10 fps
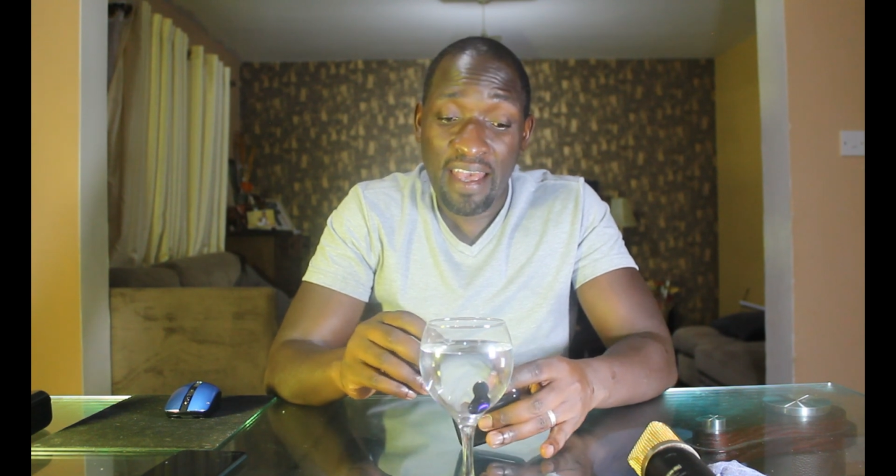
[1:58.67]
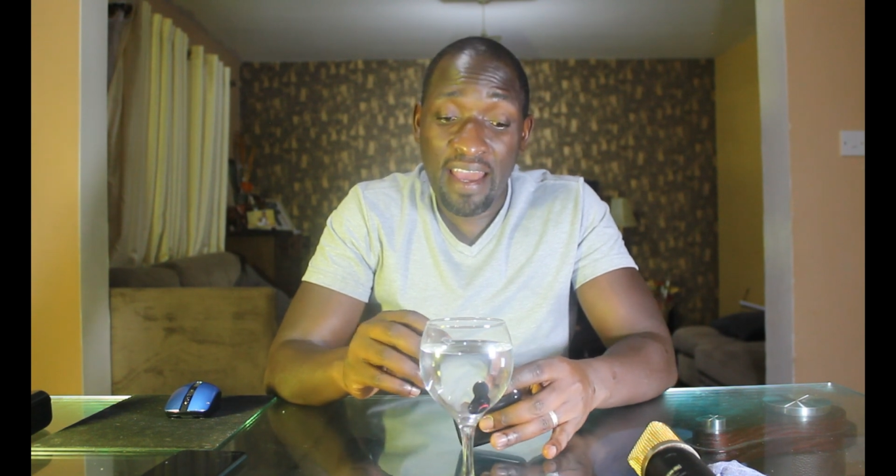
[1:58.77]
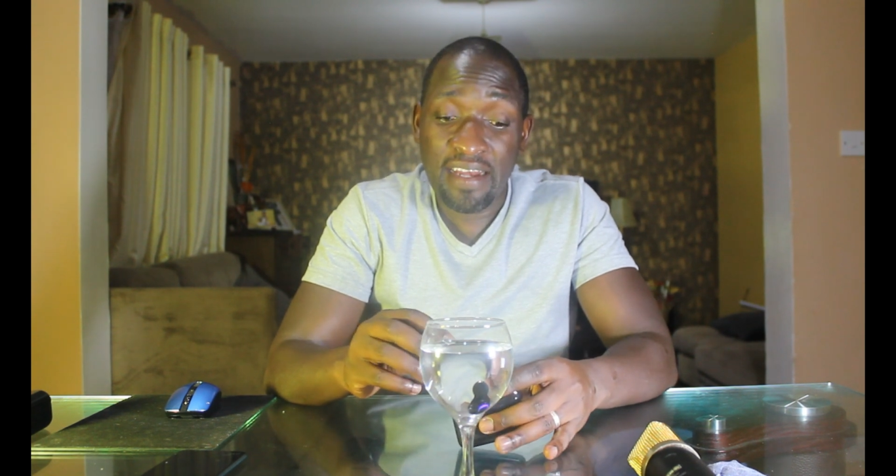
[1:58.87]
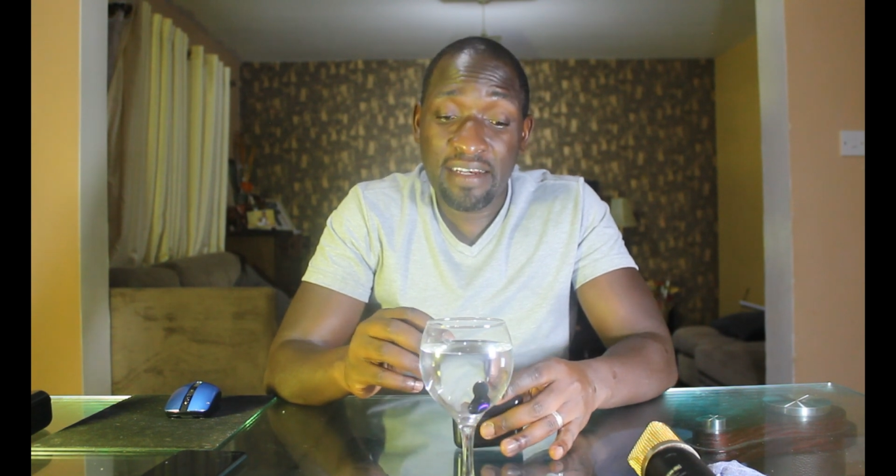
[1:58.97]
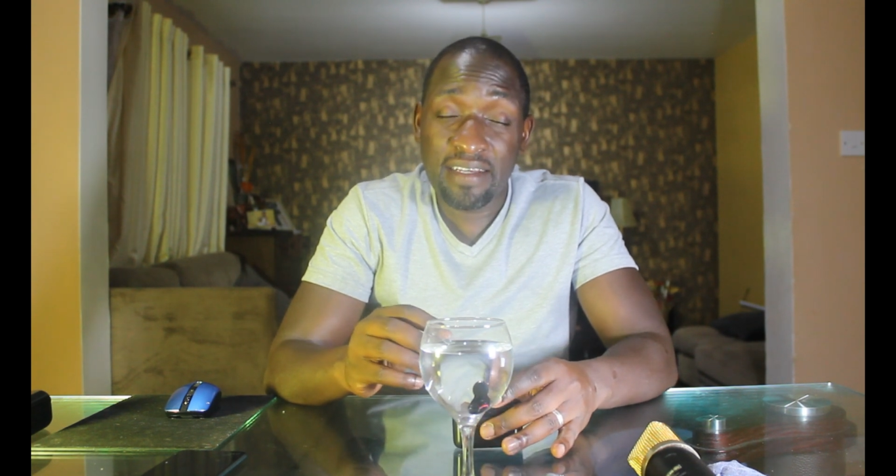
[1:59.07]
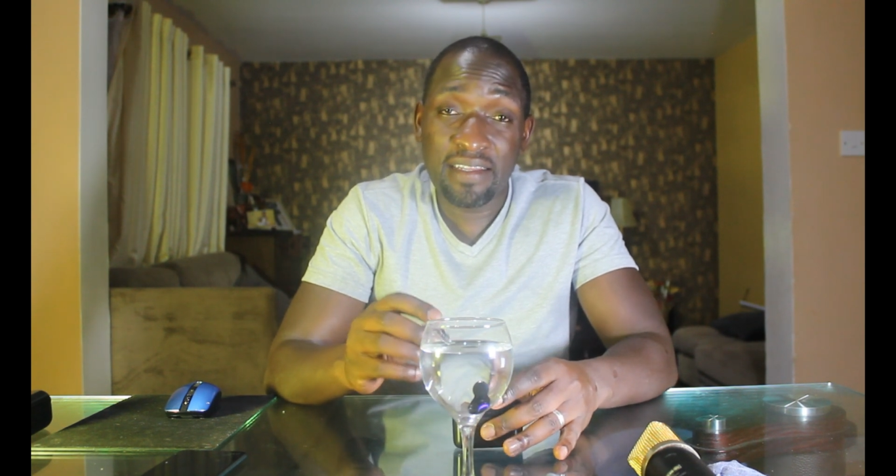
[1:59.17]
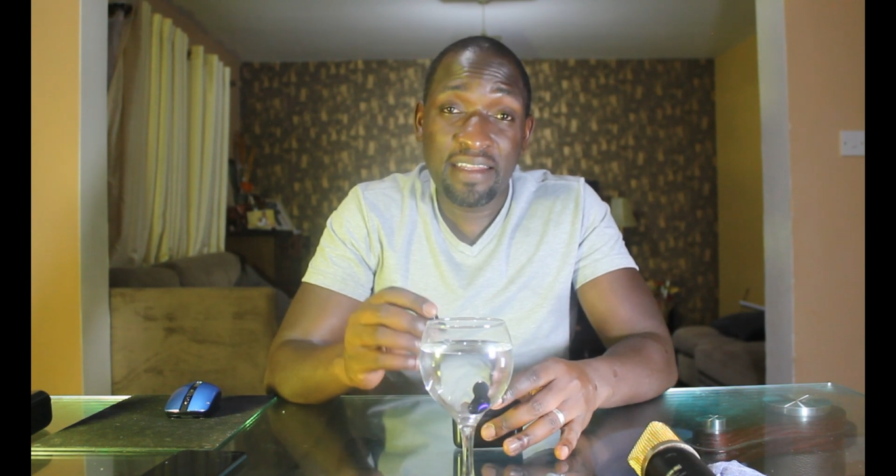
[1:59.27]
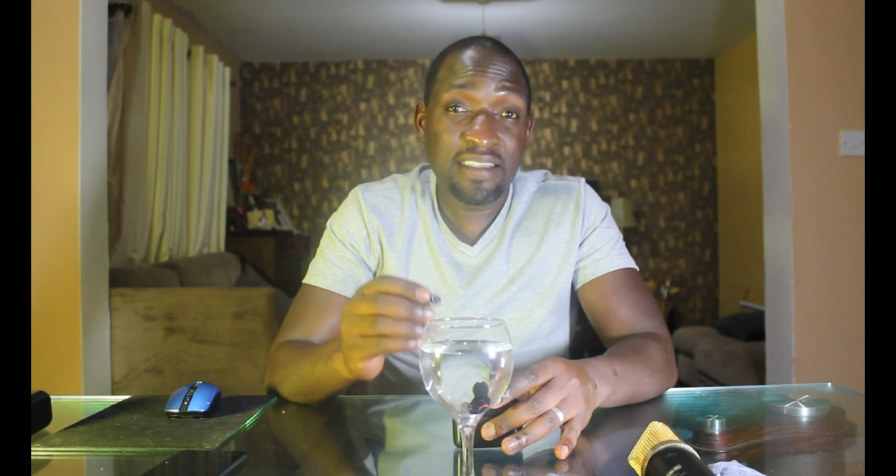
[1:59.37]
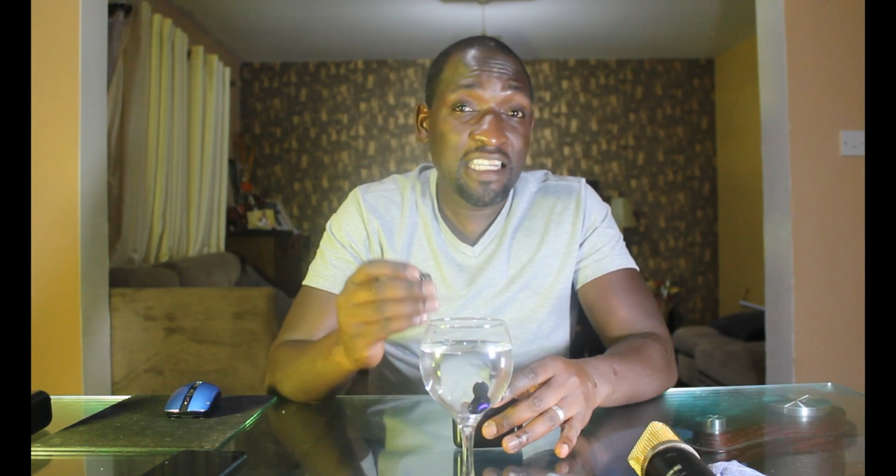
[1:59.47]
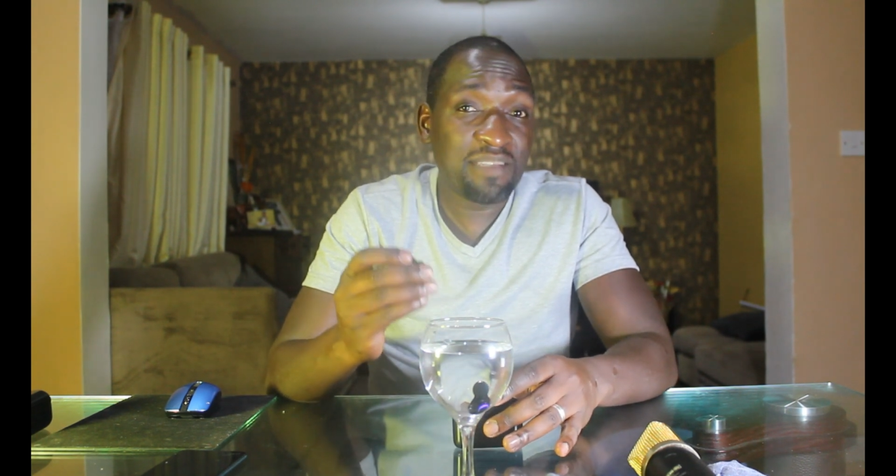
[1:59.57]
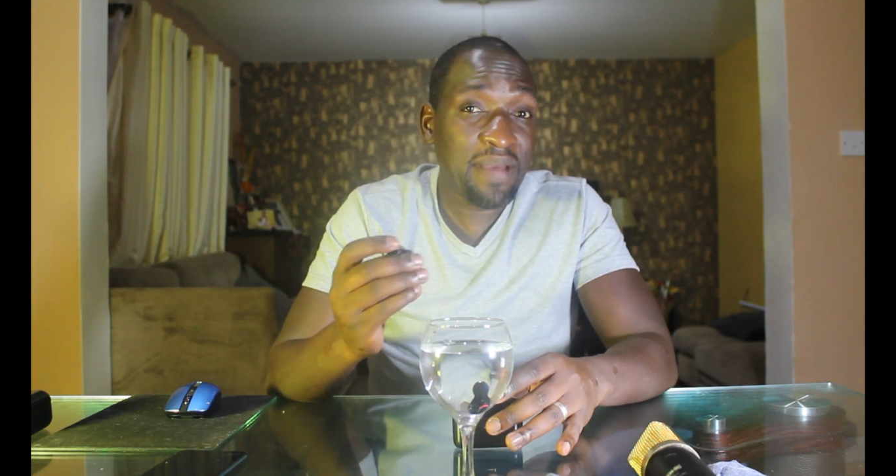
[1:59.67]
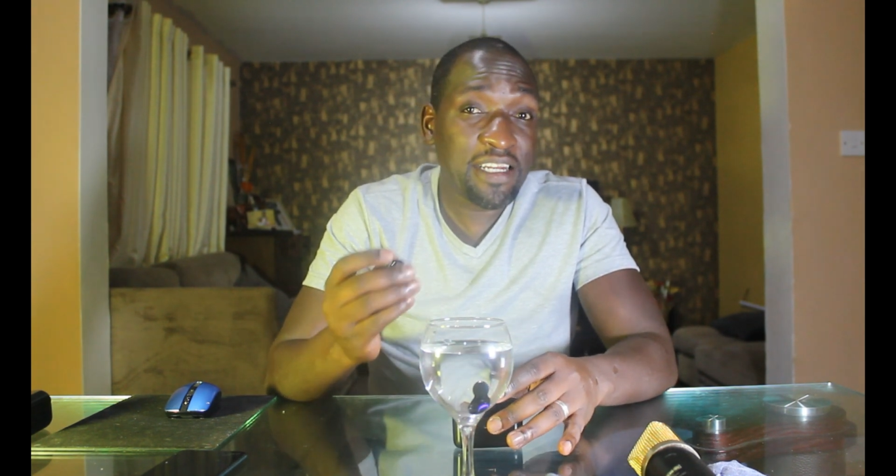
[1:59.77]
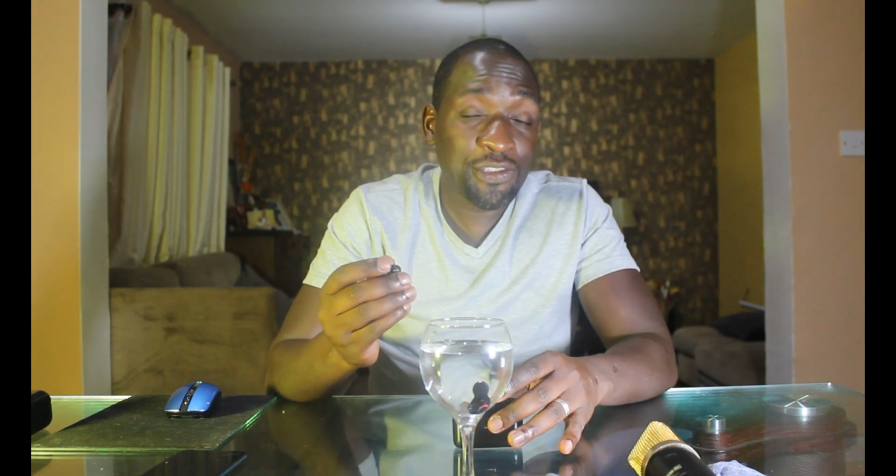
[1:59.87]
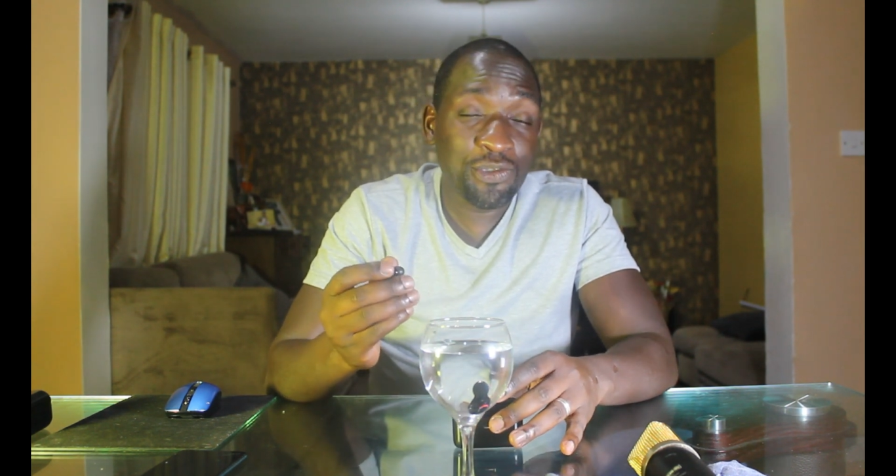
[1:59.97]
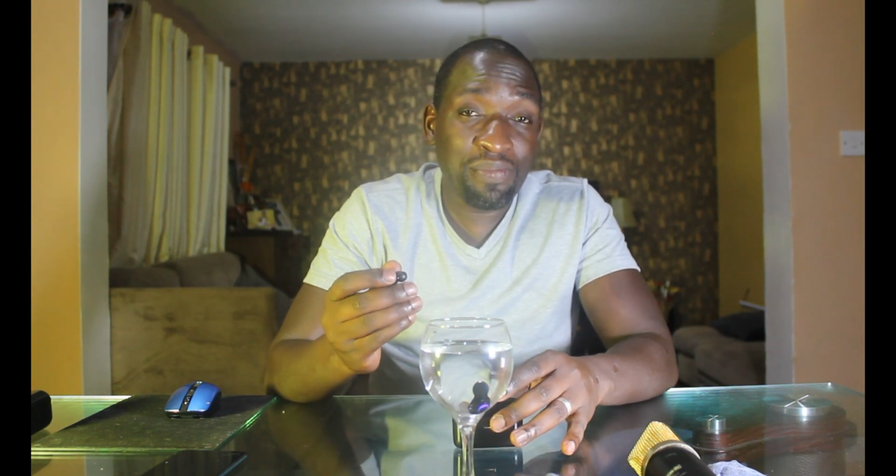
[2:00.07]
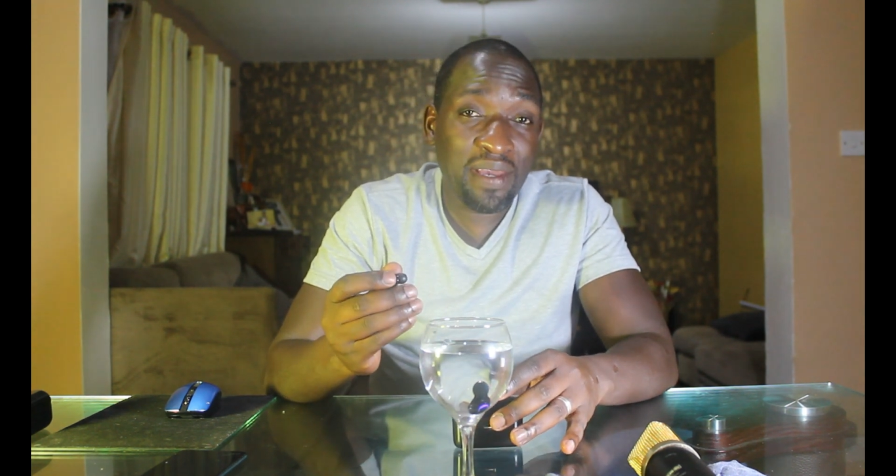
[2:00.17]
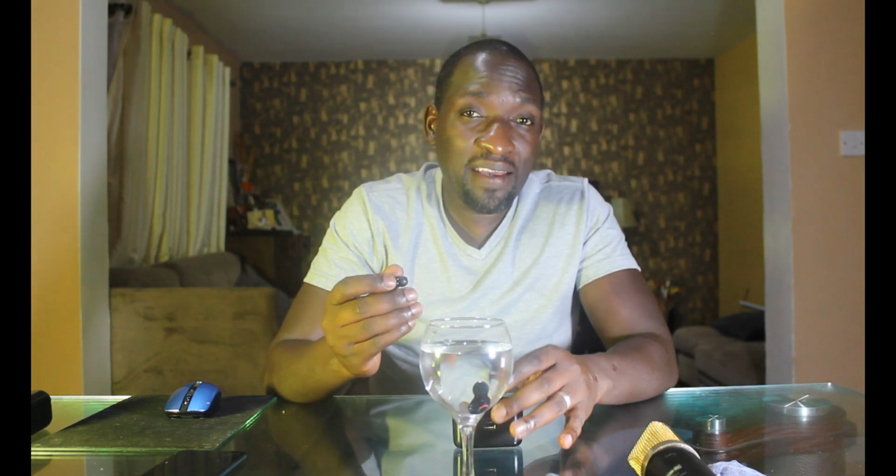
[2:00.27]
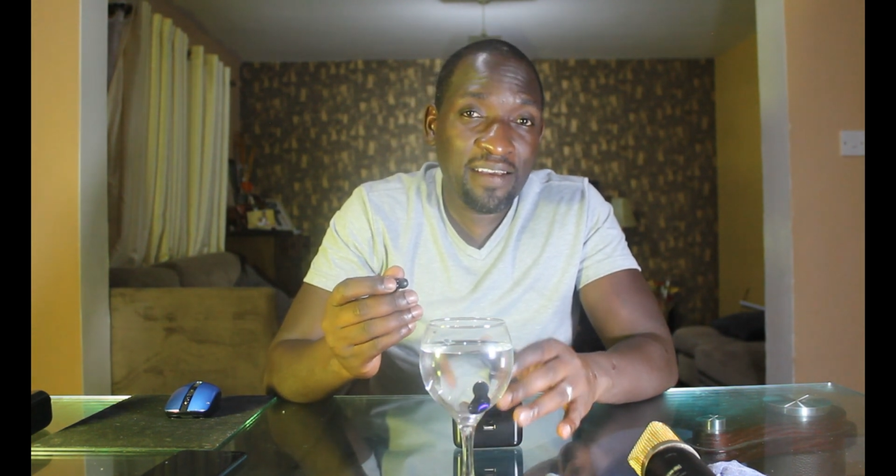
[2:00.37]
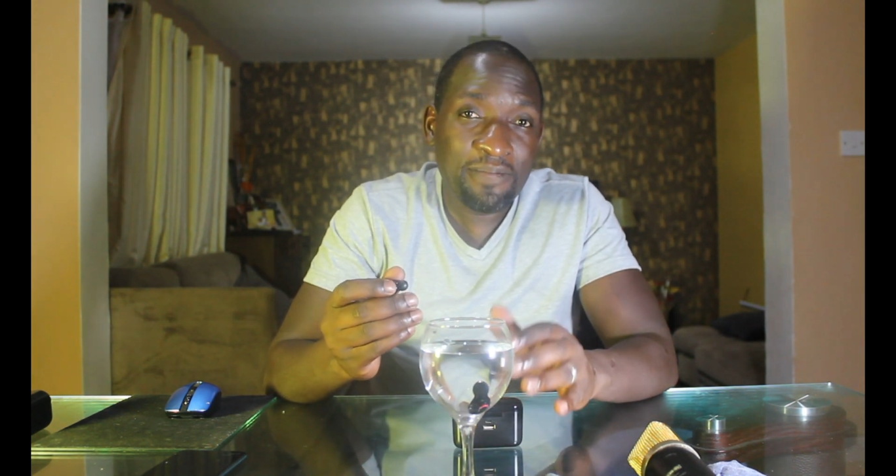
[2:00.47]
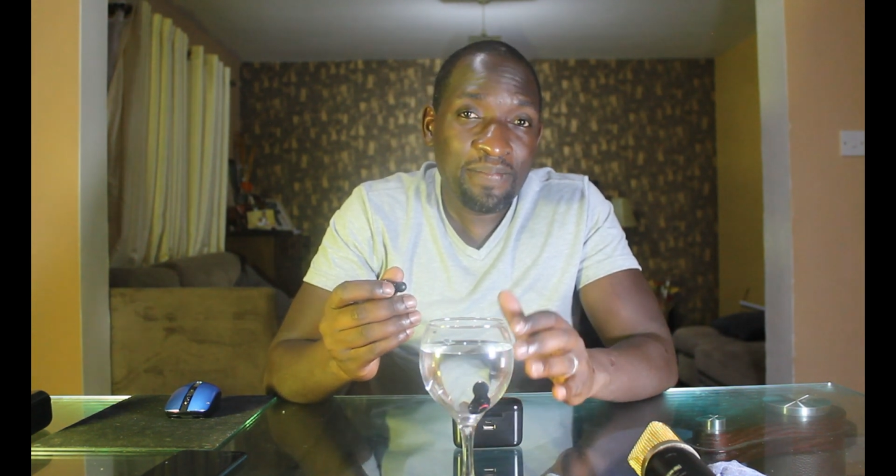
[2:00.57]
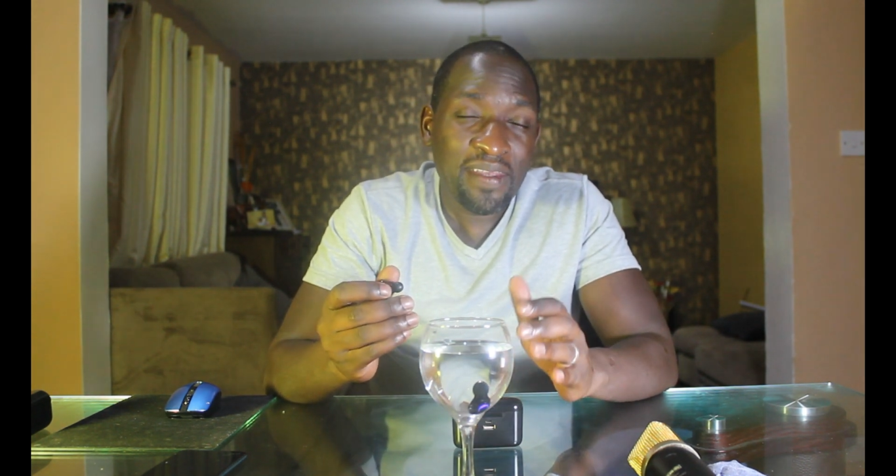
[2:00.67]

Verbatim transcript: And this is meant to be